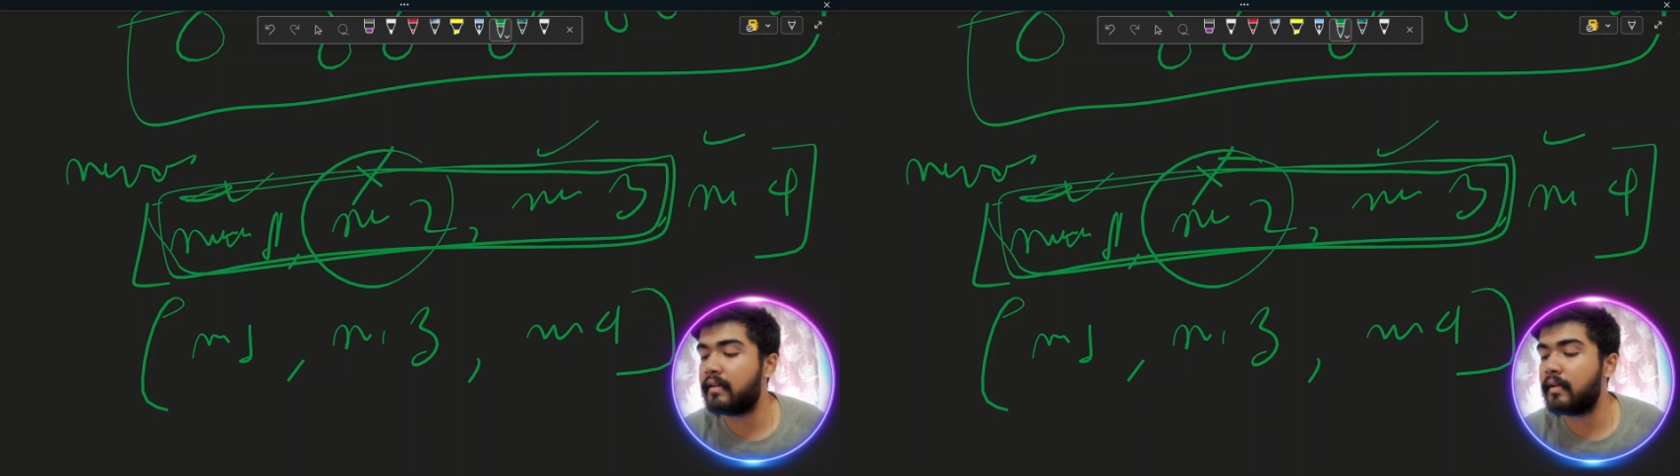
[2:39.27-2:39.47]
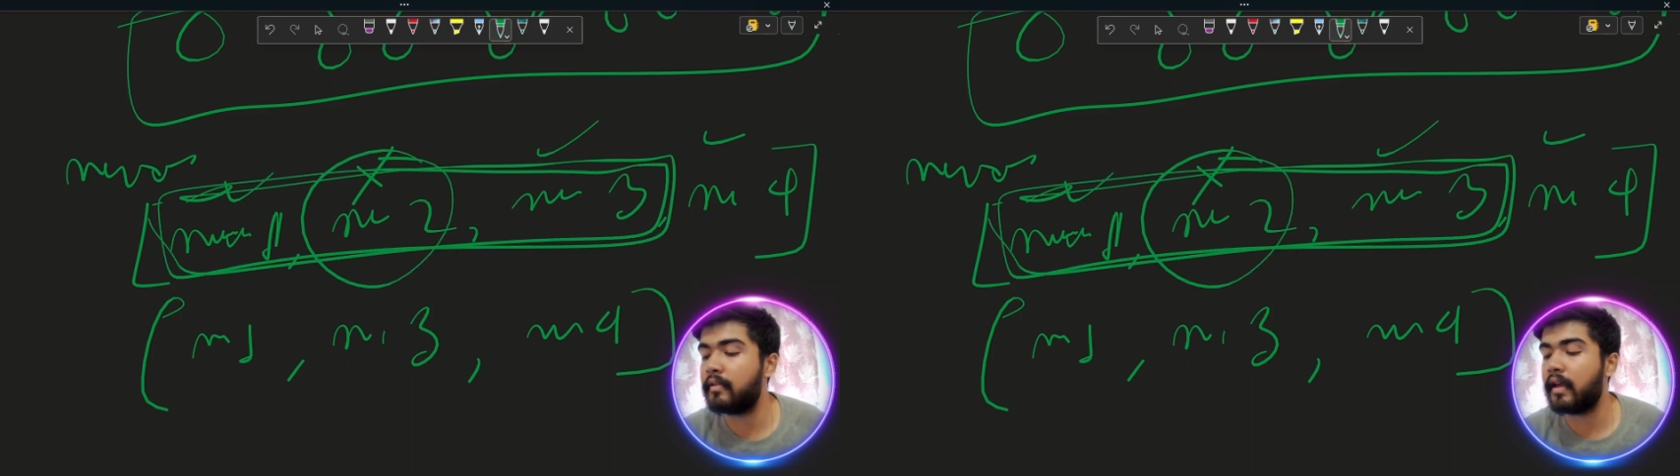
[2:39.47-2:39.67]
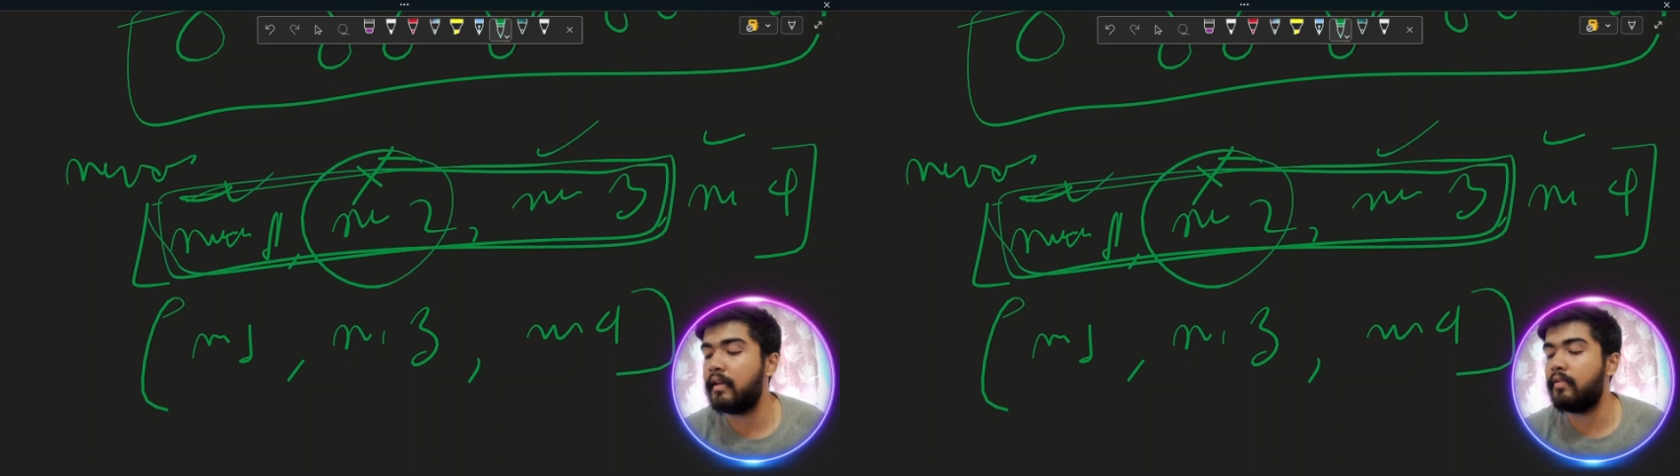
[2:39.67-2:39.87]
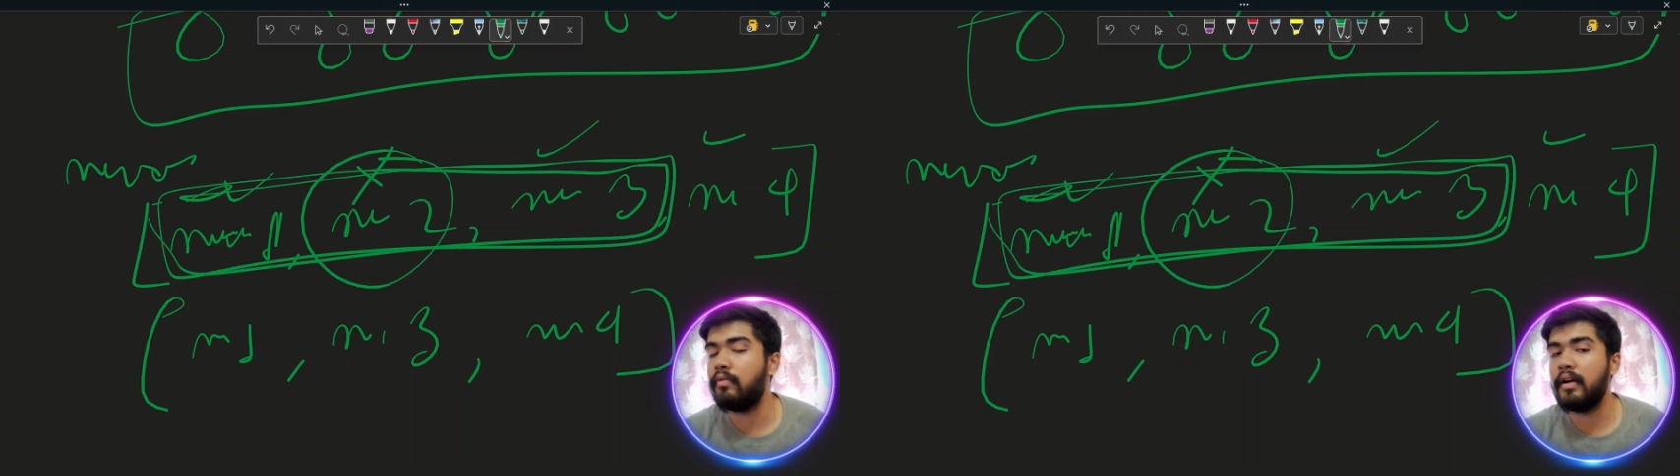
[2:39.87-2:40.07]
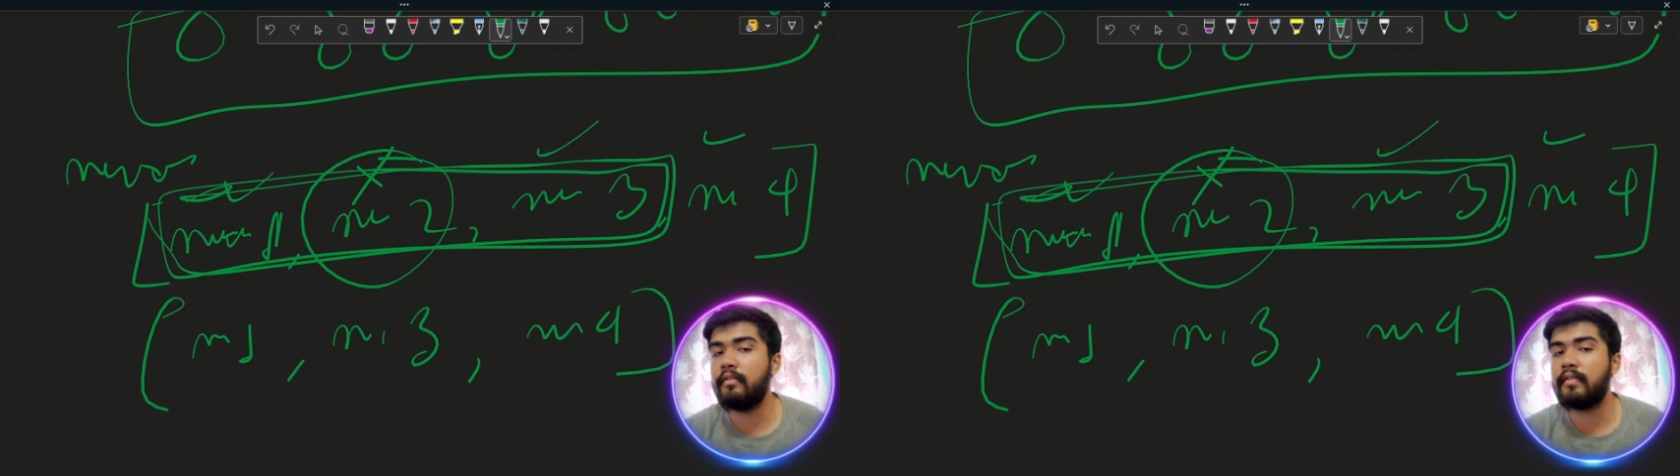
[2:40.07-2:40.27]
suppose if you
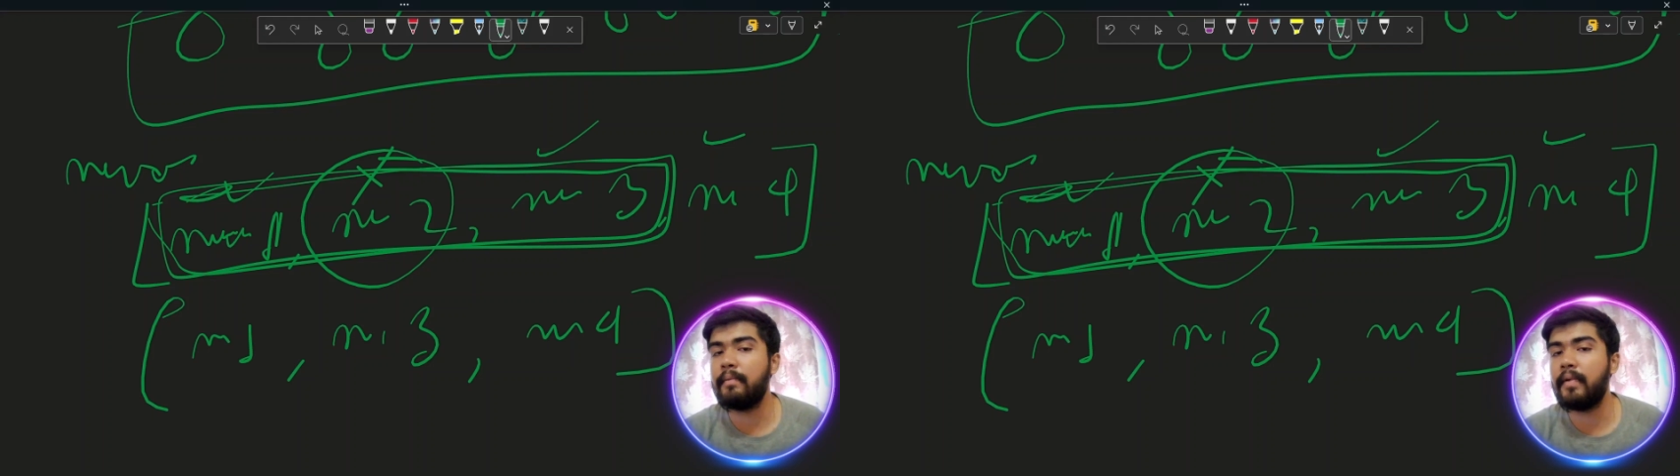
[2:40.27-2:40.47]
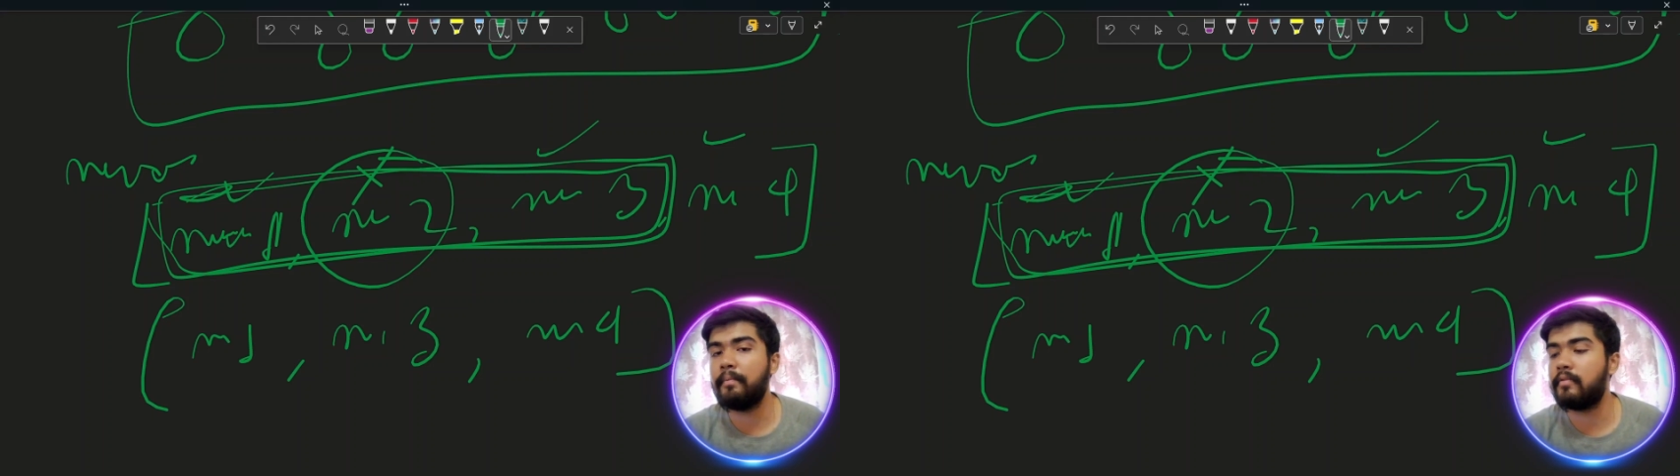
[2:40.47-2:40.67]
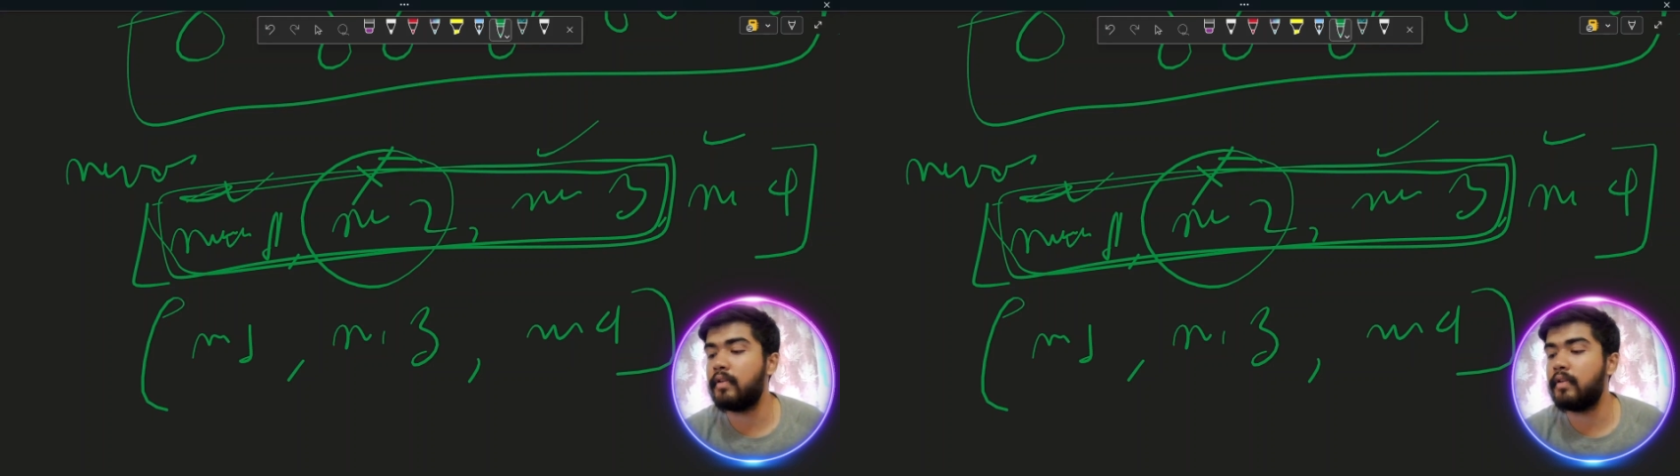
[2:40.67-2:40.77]
want to skip nums